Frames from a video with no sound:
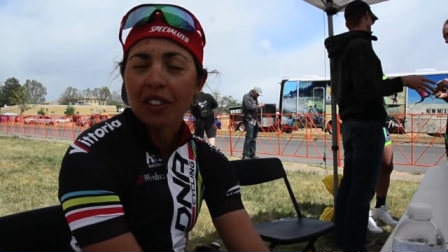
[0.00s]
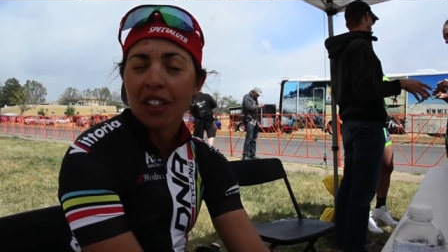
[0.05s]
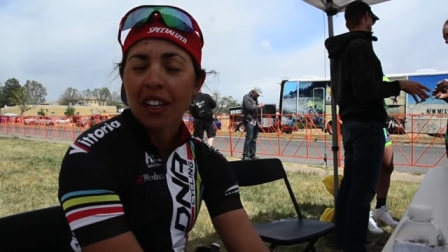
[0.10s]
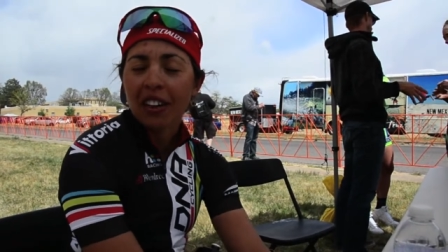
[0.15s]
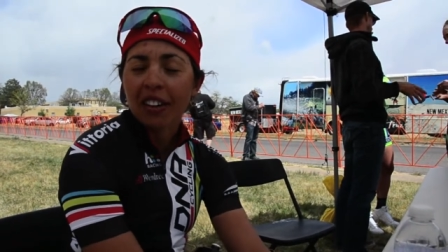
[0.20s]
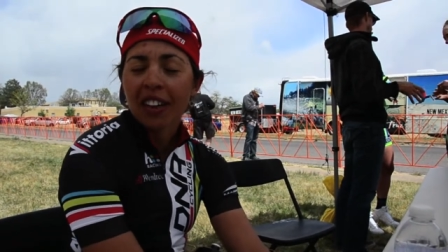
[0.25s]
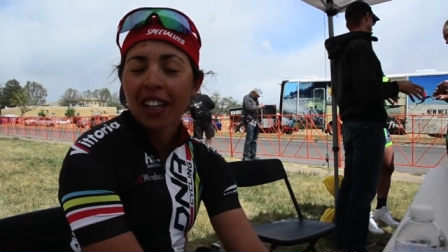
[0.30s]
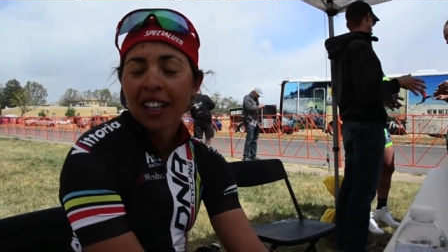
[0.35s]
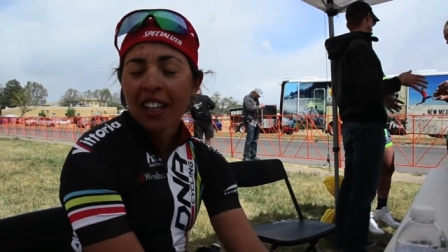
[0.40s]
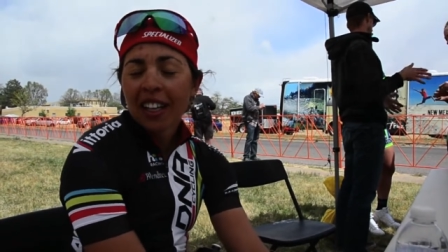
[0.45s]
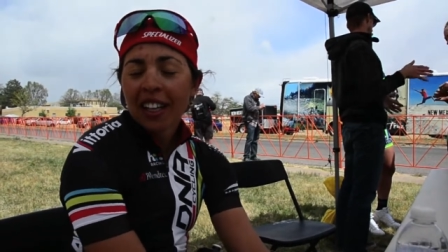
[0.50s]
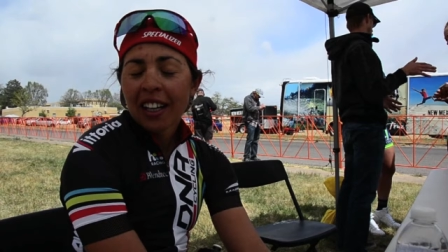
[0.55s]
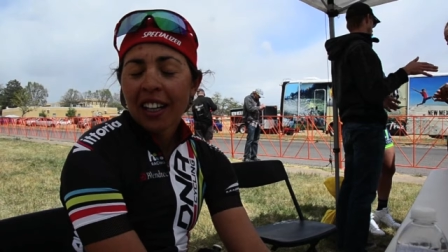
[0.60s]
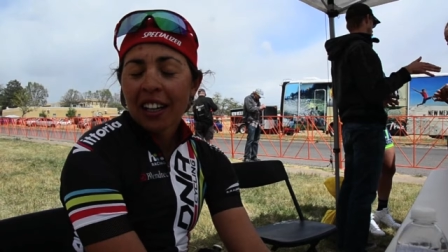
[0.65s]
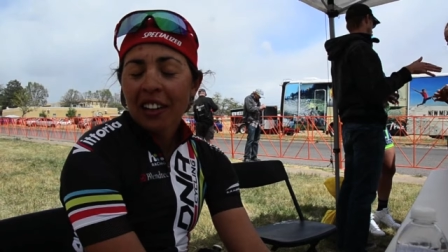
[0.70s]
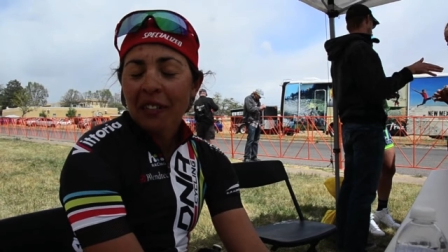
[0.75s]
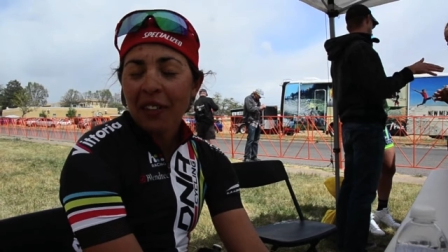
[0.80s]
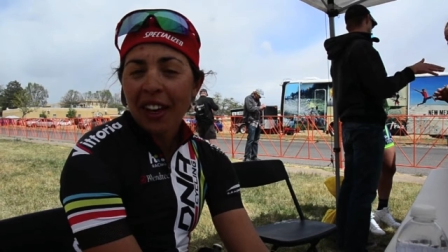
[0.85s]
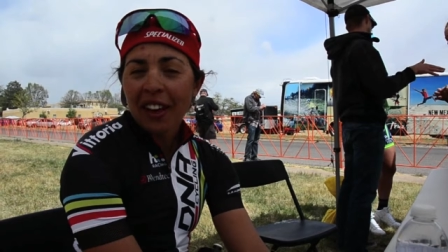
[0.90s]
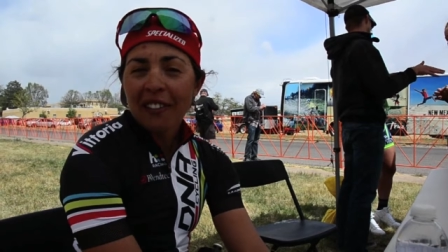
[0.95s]
So
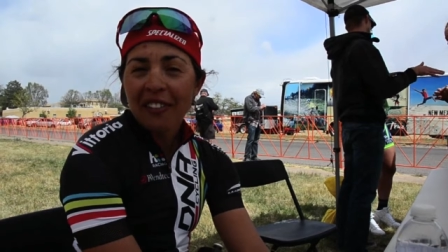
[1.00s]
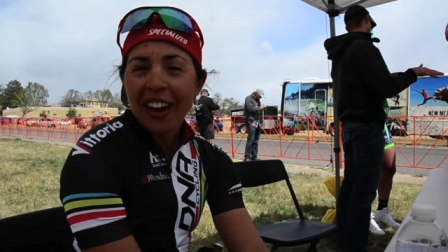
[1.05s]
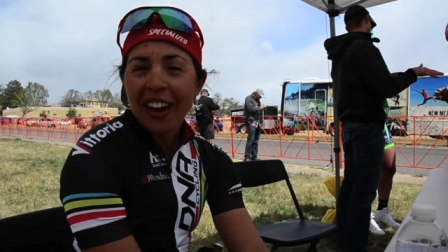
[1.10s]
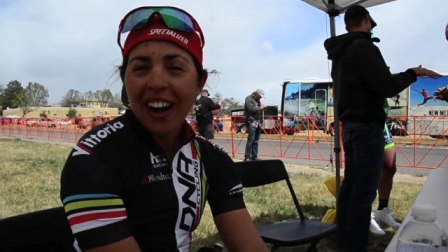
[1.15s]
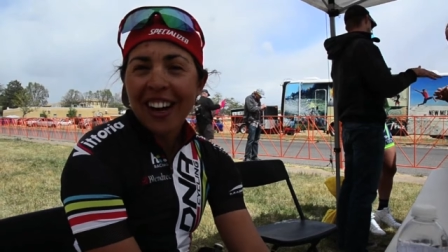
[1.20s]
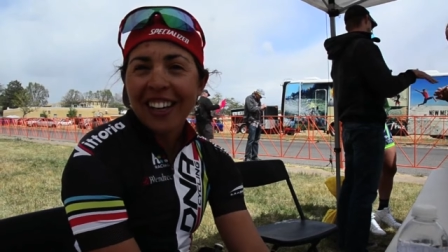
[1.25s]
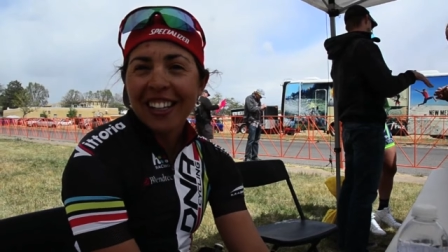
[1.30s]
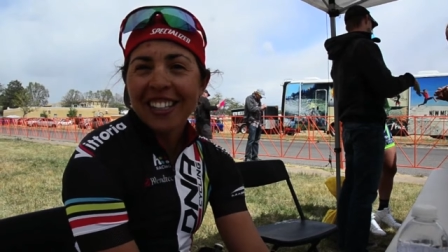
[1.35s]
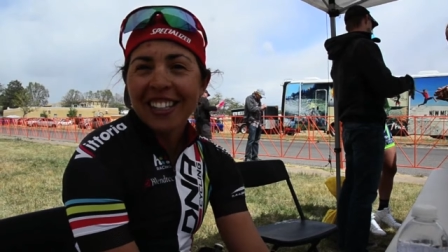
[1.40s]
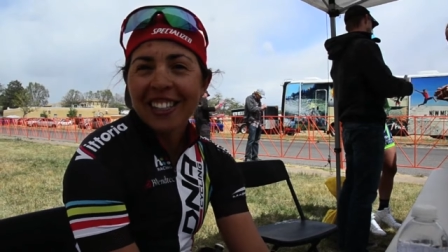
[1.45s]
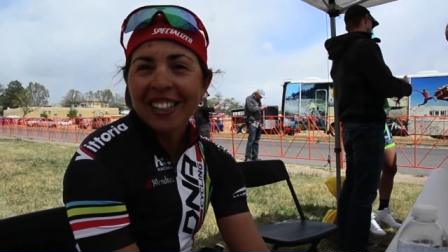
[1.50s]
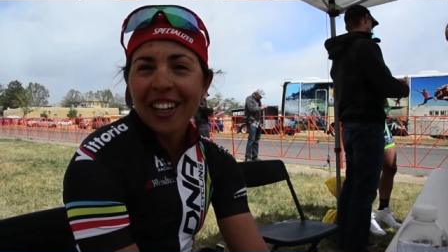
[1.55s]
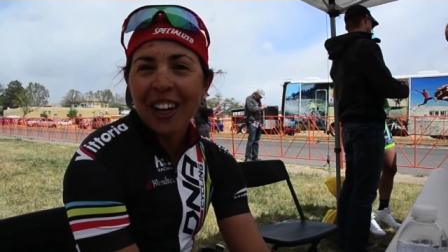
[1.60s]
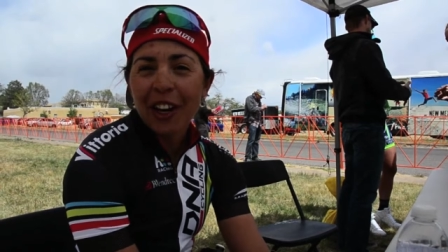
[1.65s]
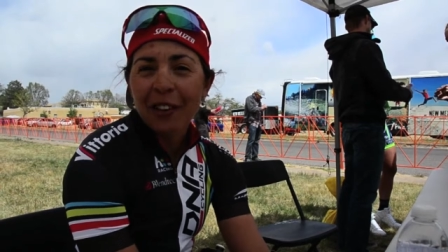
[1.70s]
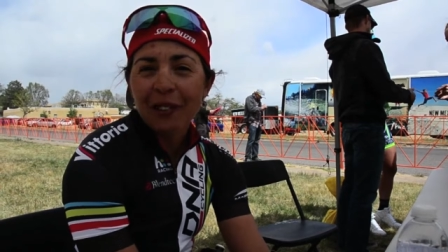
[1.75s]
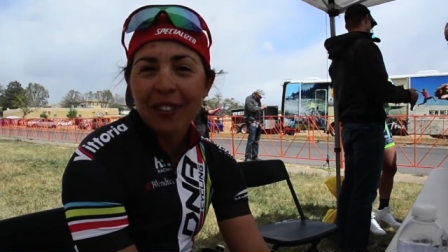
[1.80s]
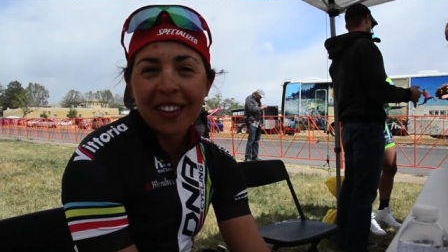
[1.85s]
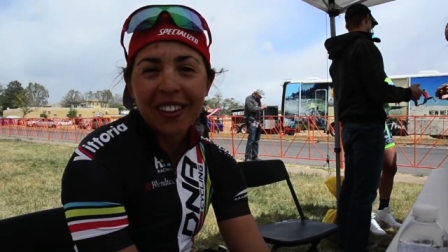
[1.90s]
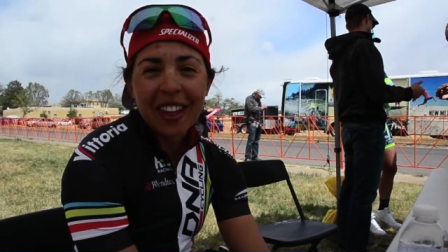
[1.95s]
whatever I can do to
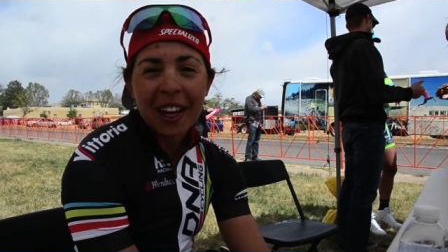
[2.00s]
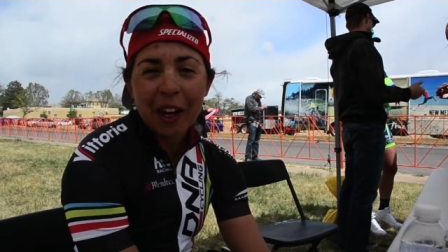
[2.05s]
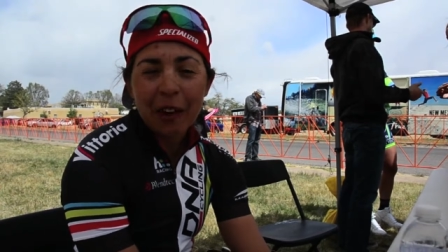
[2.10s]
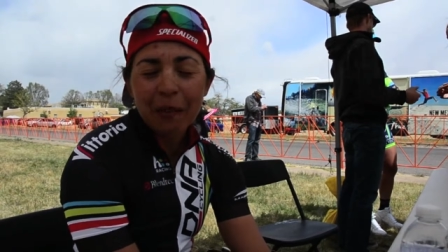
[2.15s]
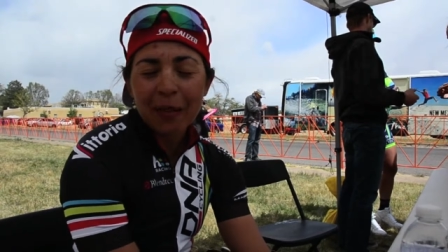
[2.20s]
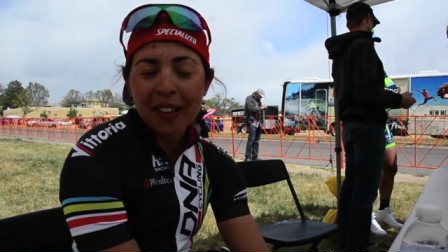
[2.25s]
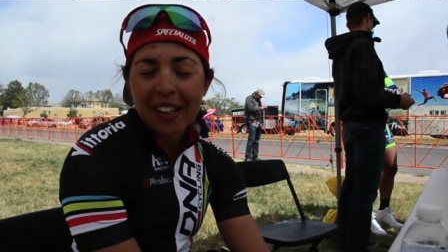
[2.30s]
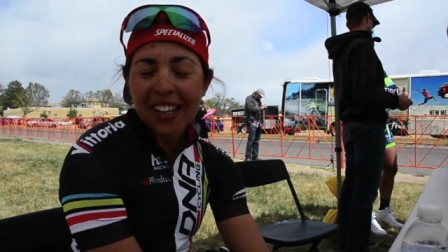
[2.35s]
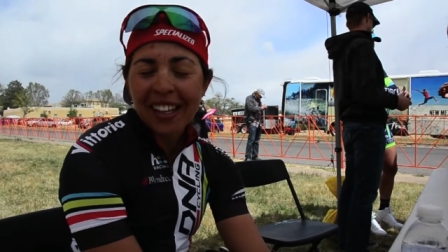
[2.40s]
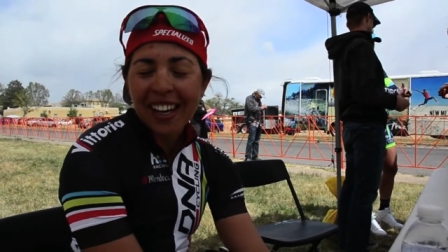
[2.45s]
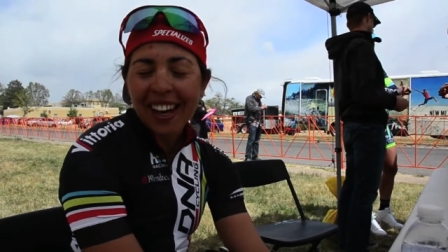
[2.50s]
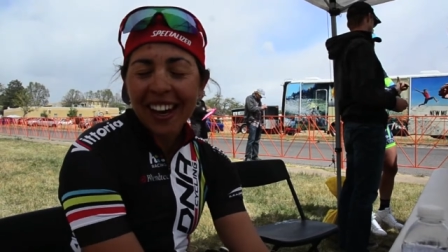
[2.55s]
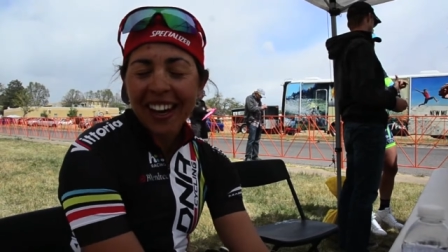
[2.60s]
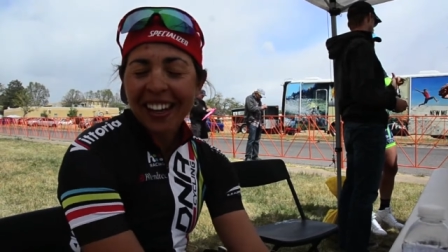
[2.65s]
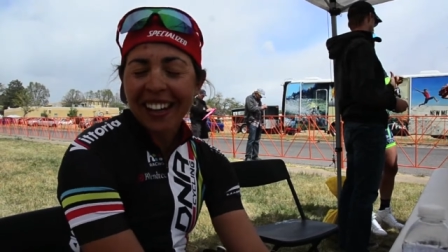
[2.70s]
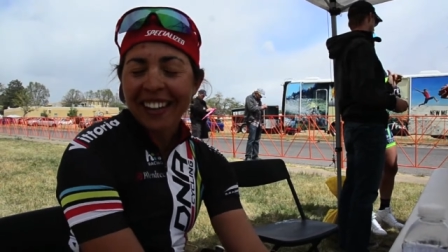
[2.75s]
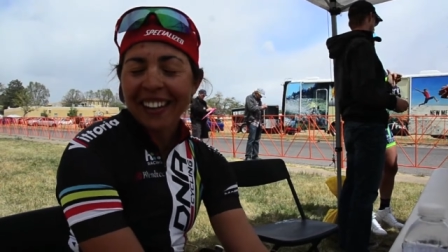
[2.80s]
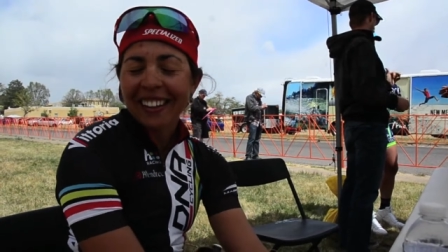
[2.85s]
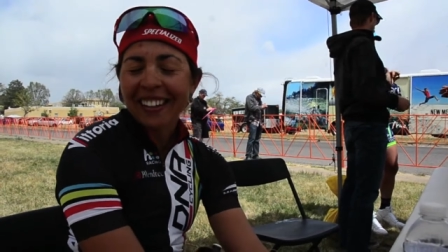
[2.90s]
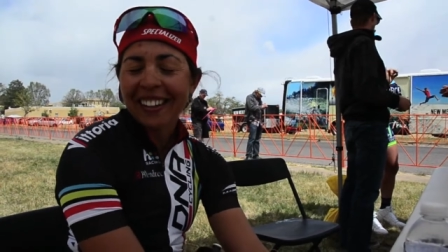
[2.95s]
help, help
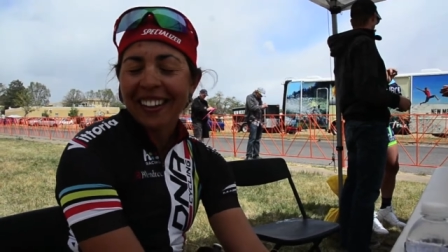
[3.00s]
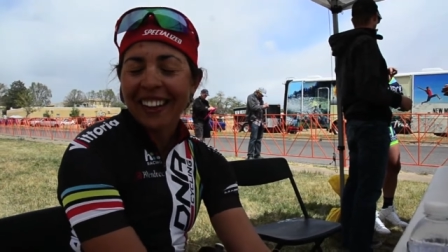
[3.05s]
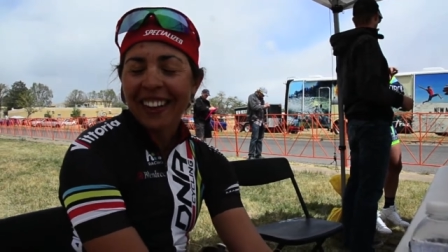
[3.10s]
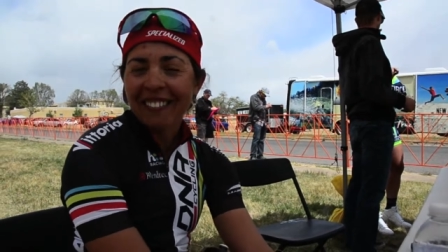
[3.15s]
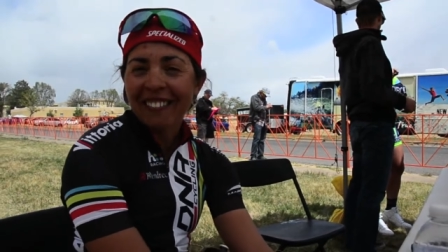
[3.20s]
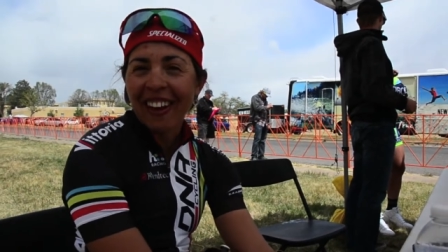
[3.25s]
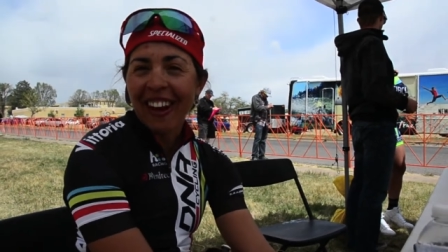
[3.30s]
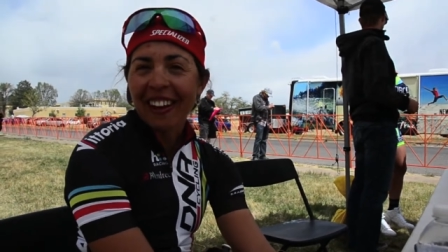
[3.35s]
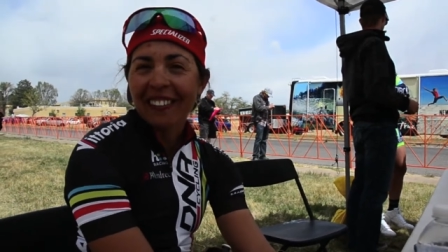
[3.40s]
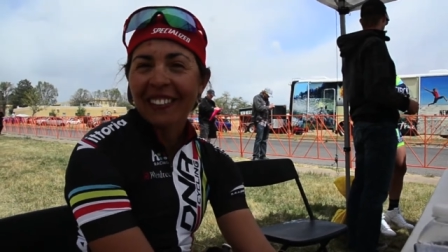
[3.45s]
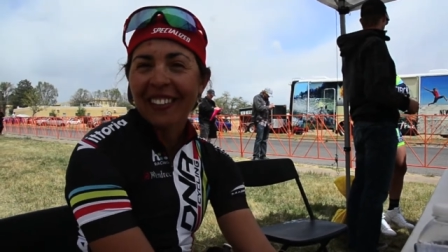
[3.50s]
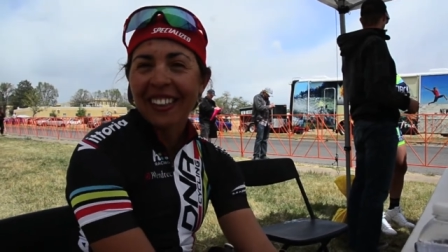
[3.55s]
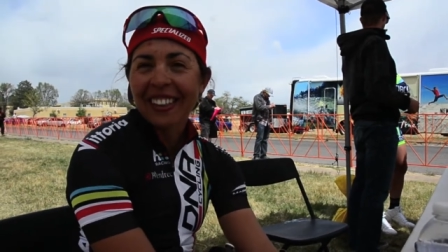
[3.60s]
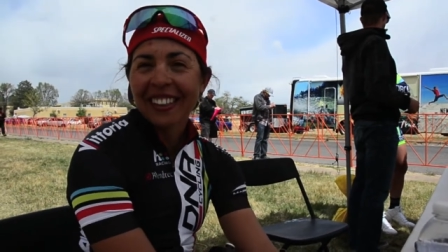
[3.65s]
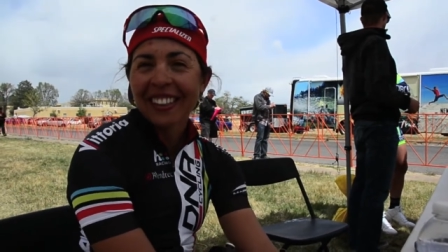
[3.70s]
DNA, I'm happy.